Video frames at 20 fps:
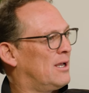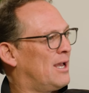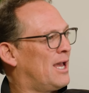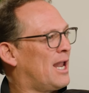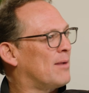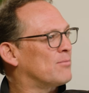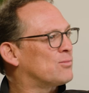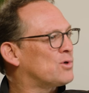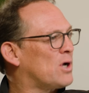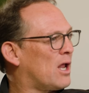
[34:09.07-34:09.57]

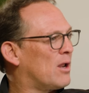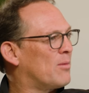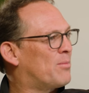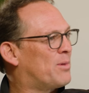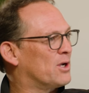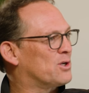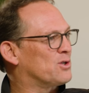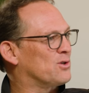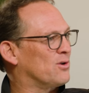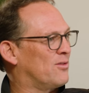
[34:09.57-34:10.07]
And I'm trying to
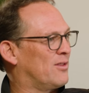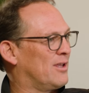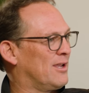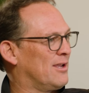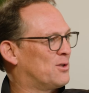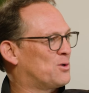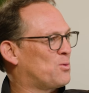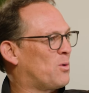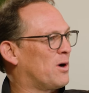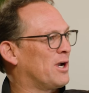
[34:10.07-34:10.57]
picture
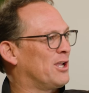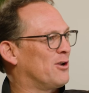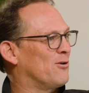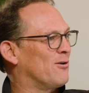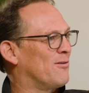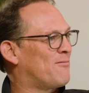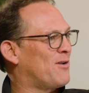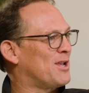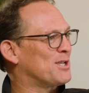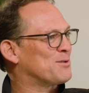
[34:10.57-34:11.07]
the 20-year
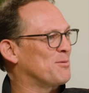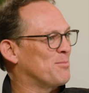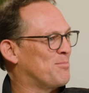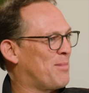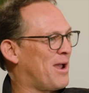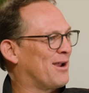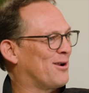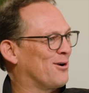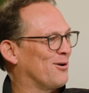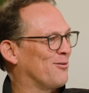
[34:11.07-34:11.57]
investment
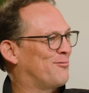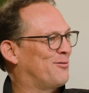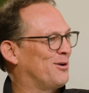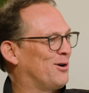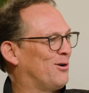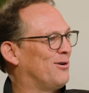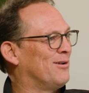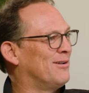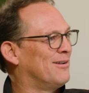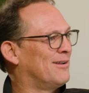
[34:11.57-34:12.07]
banker,
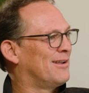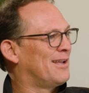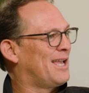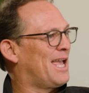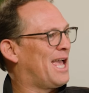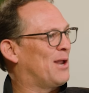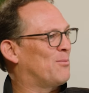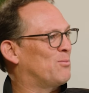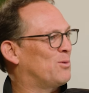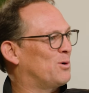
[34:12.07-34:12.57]
Phil,
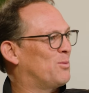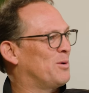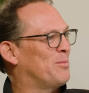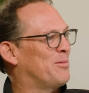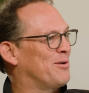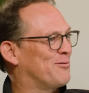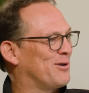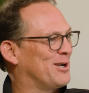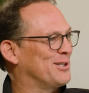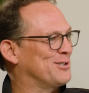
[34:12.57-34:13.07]
and would we
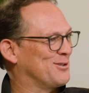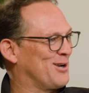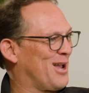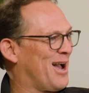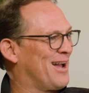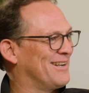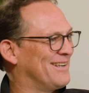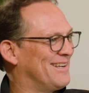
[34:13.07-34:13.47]
be friends or not?